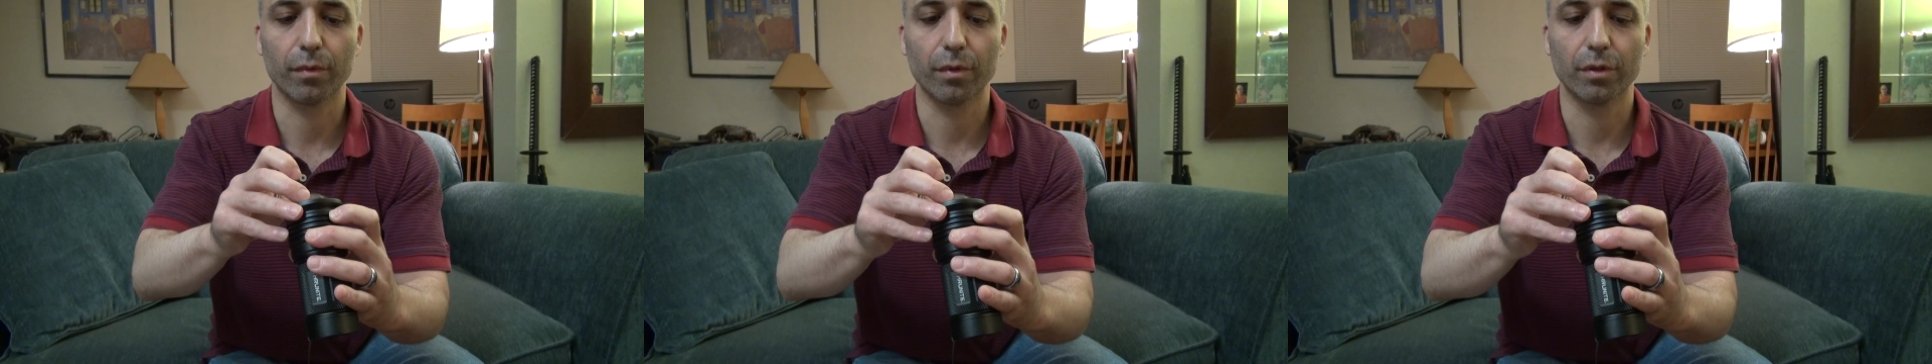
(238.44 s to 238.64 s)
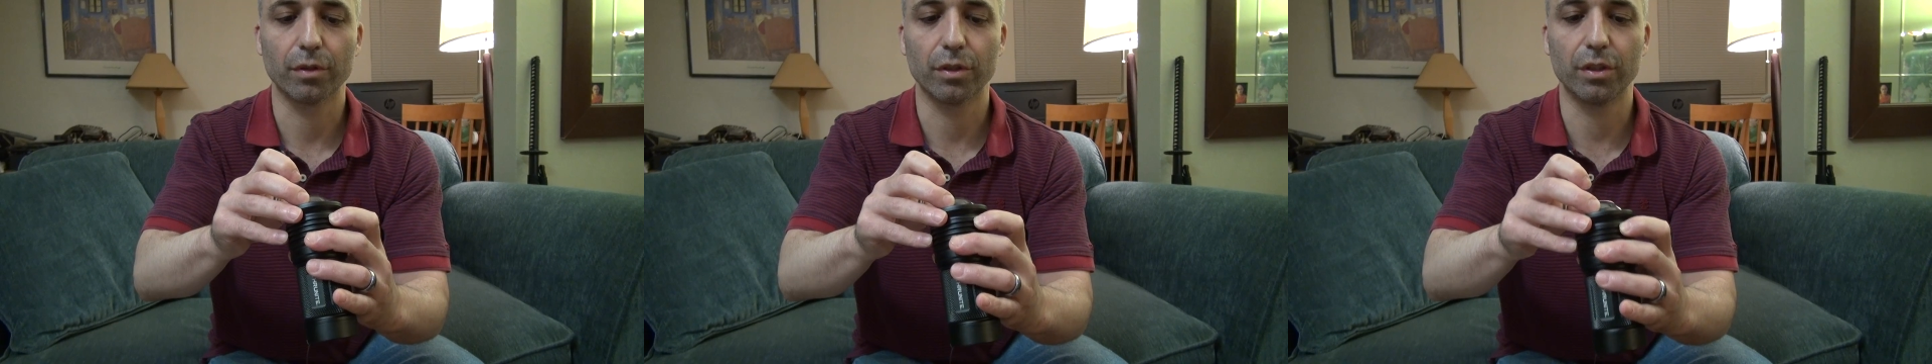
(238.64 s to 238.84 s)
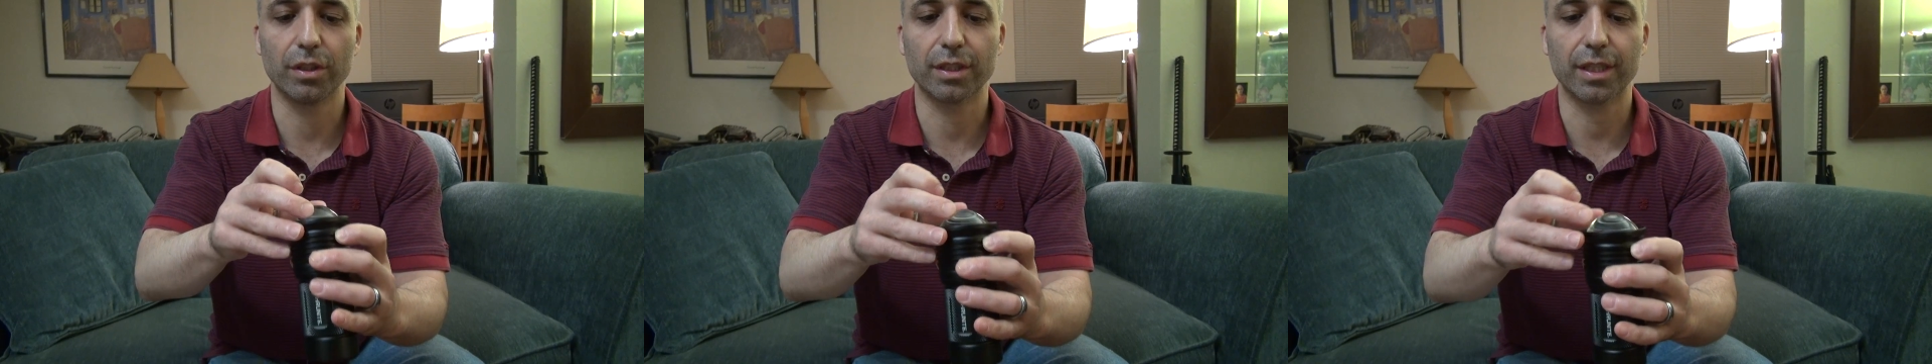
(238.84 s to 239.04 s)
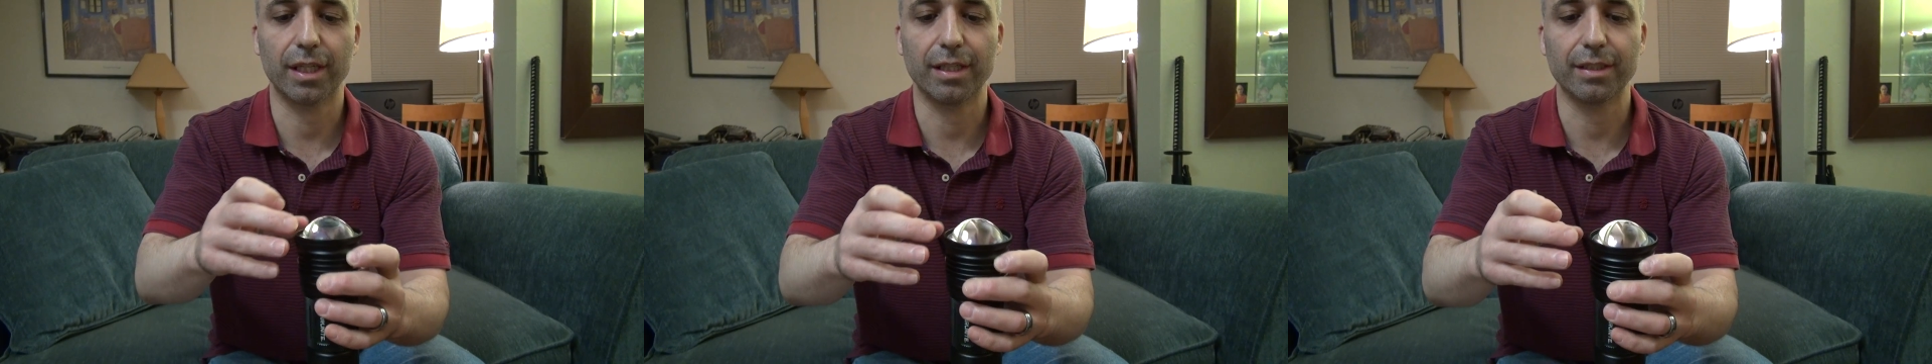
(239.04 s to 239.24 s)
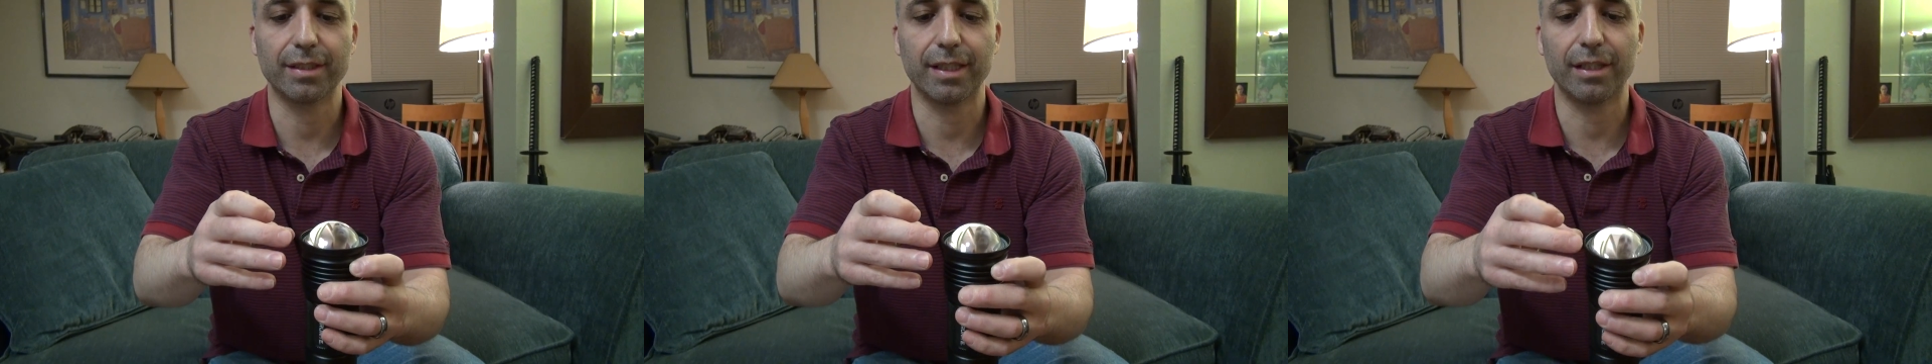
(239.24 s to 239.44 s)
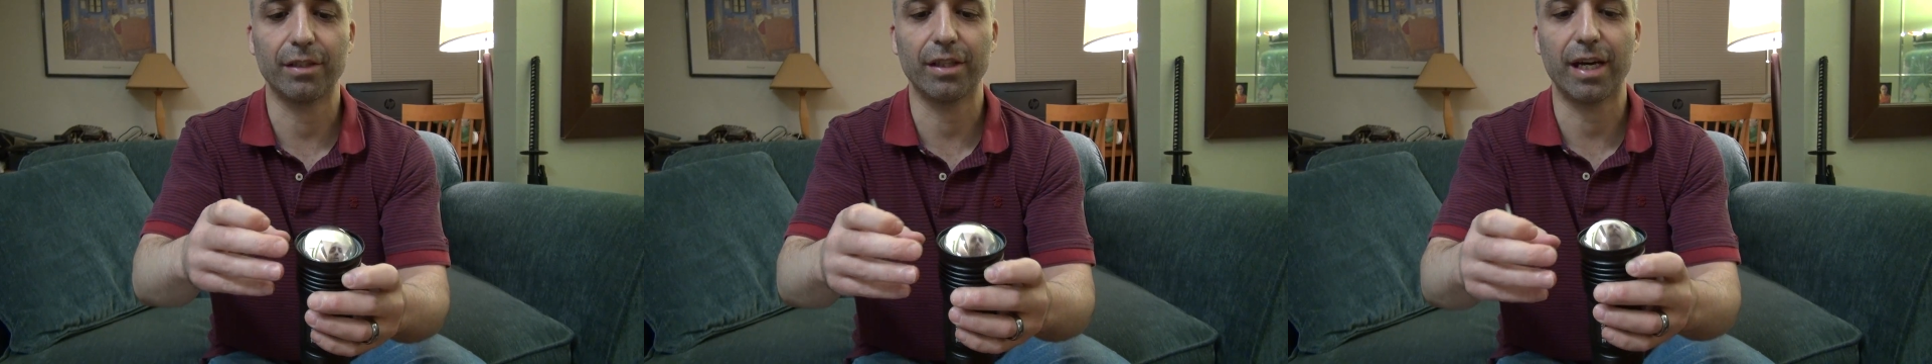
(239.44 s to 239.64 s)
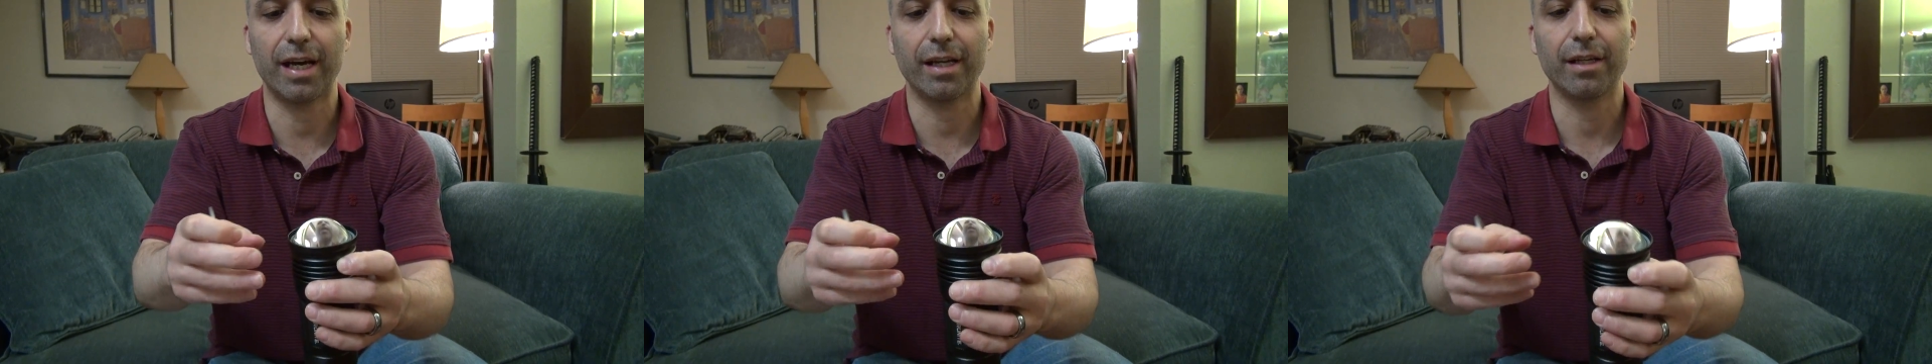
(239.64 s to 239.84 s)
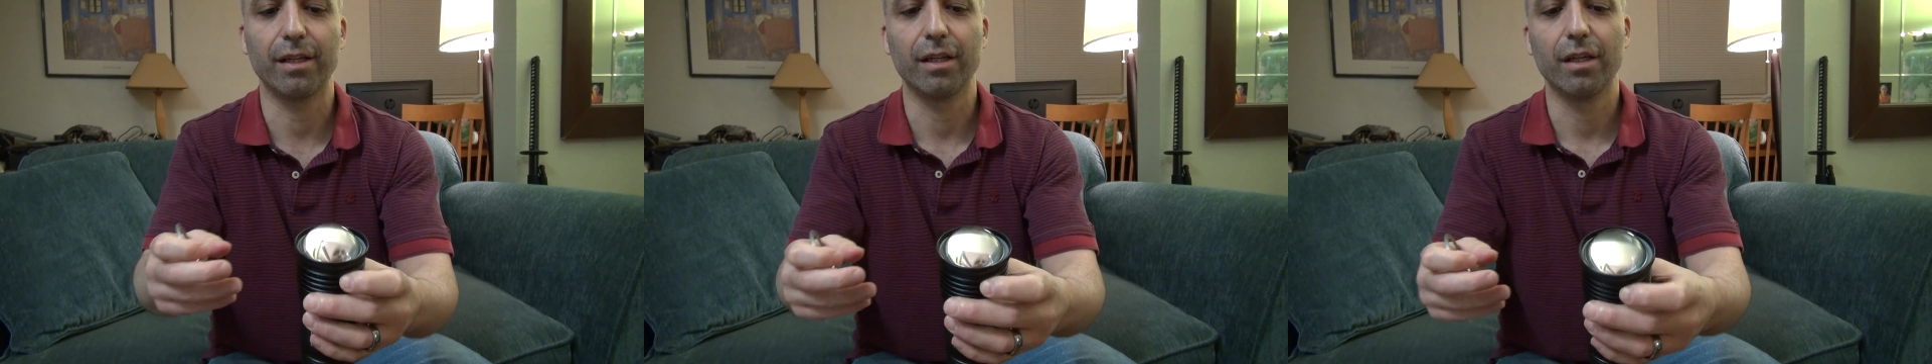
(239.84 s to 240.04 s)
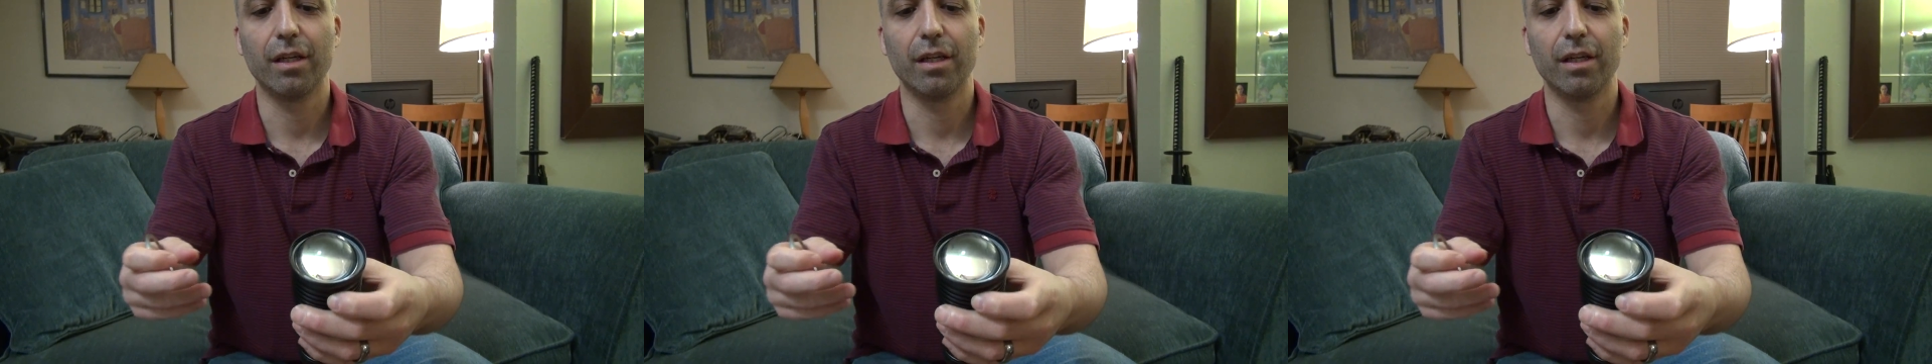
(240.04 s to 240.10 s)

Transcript: So you just kind of center that